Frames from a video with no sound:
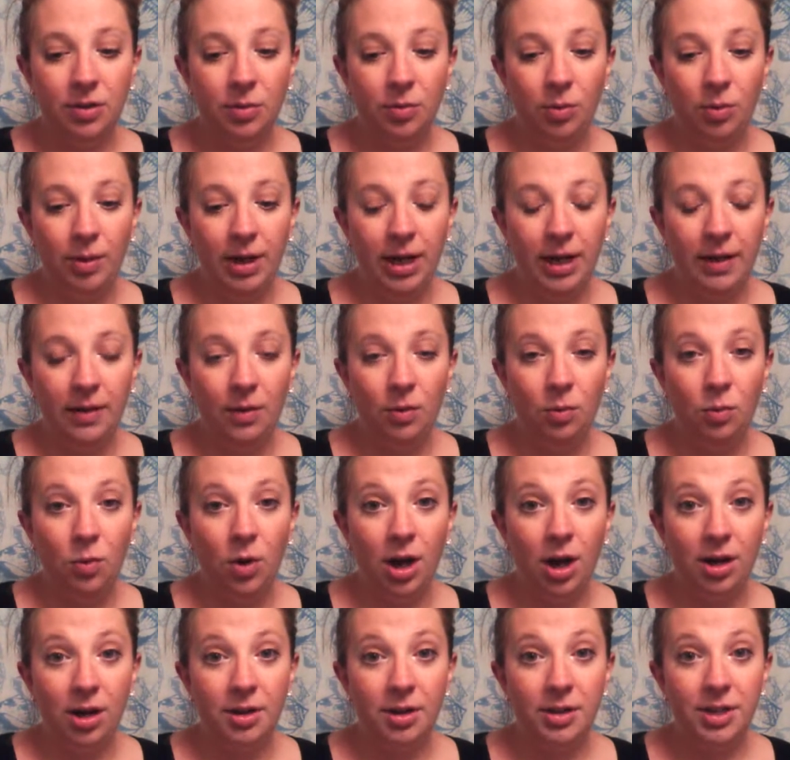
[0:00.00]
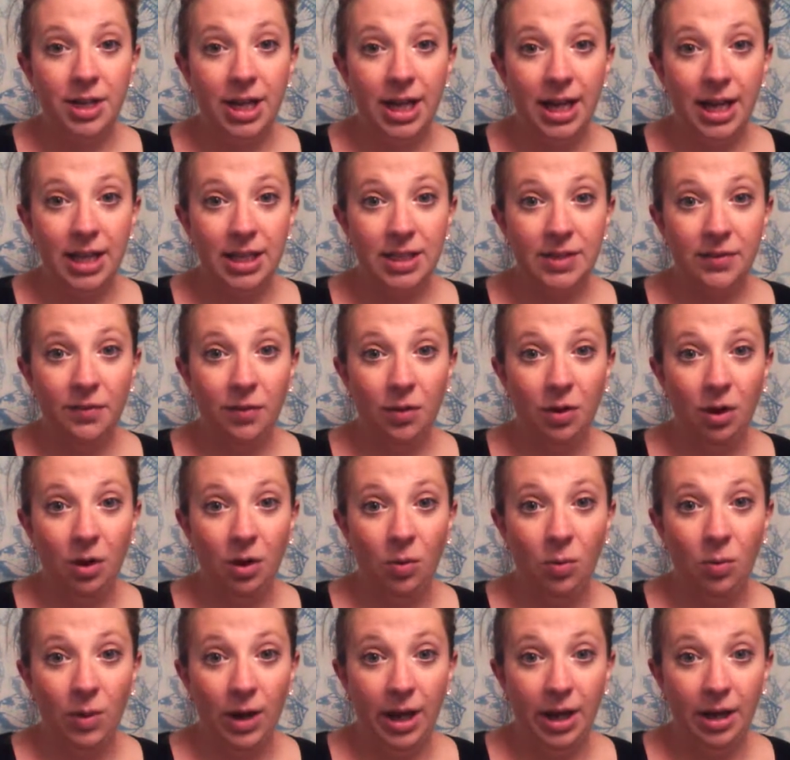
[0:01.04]
we're waiting on the water test for
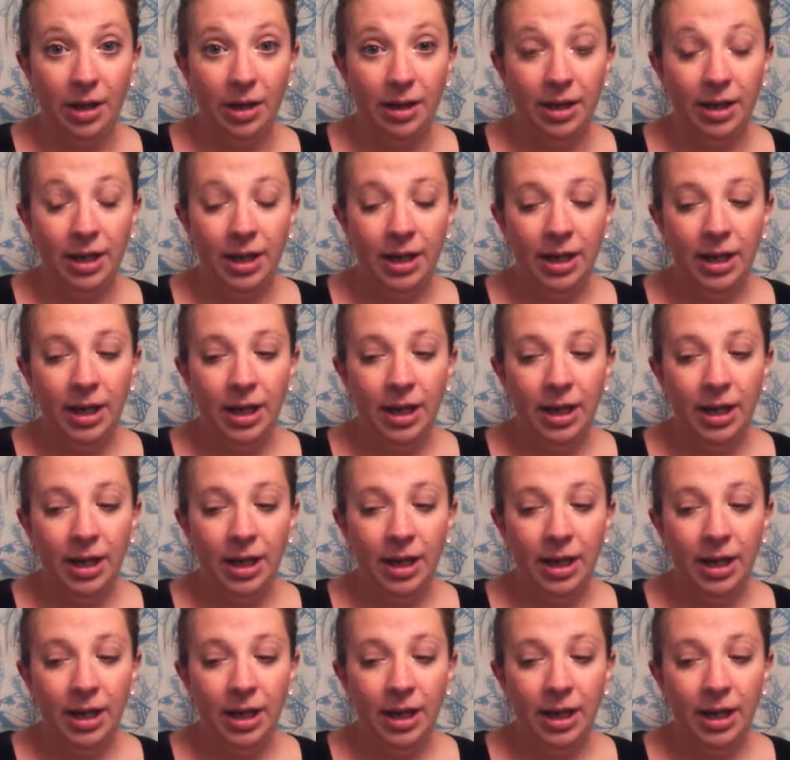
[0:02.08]
our well.